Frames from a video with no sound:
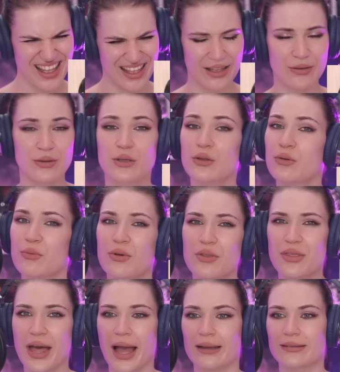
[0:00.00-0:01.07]
You don't want
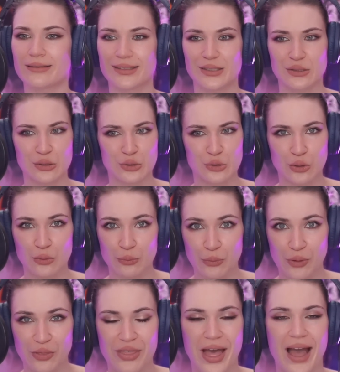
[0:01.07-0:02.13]
that. You don't
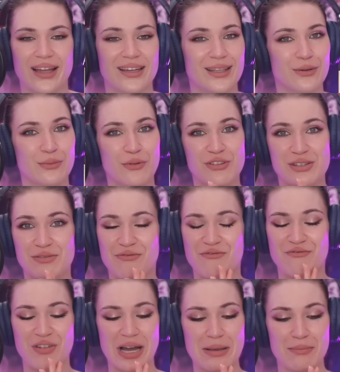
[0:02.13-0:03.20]
want that. You want some
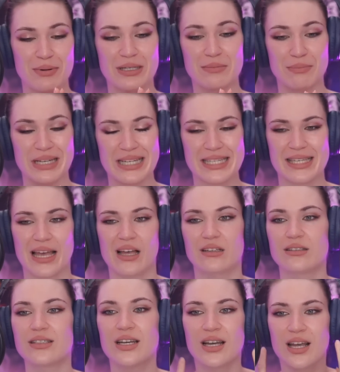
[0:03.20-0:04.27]
vibrant big
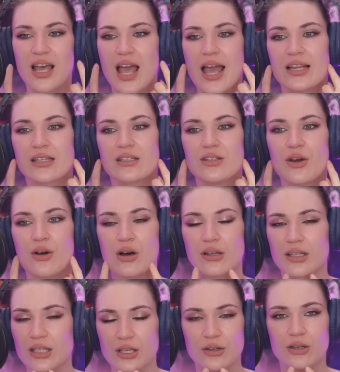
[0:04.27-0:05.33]
sound, and not
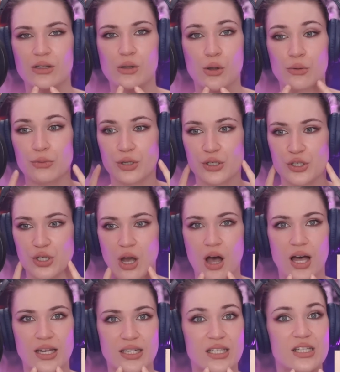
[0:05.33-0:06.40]
only your lower
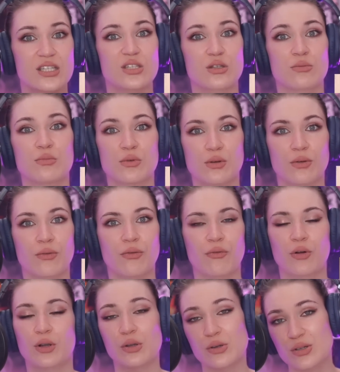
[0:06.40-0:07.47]
jaw needs to move
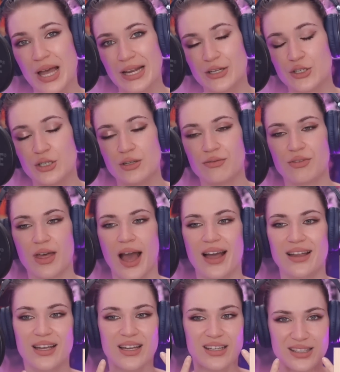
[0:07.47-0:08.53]
for you to achieve
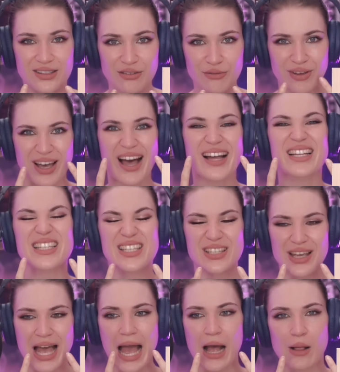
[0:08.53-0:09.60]
that. You've got
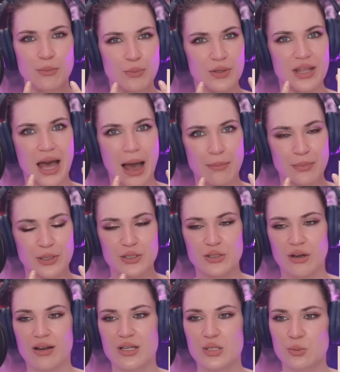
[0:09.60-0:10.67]
to help with the upper
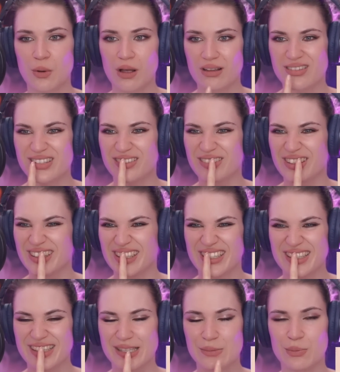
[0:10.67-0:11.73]
jaw as well. So you need
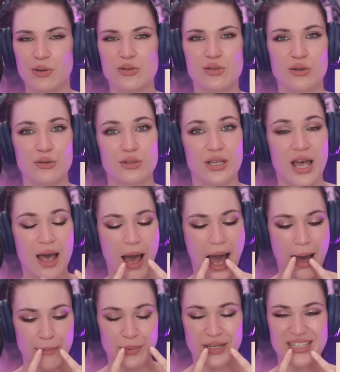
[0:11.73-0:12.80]
to expose those
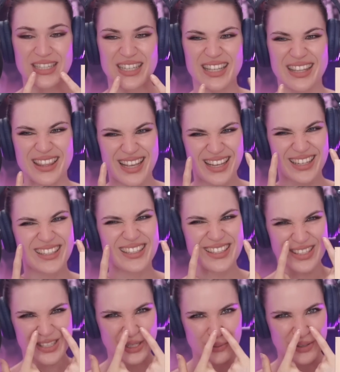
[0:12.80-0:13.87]
upper teeth. You need to
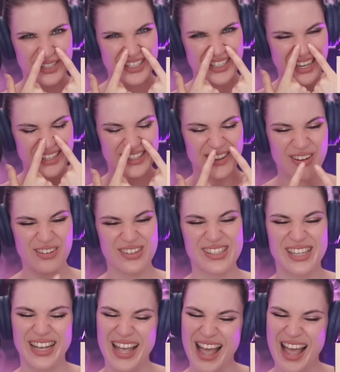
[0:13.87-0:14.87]
squinch that nose like,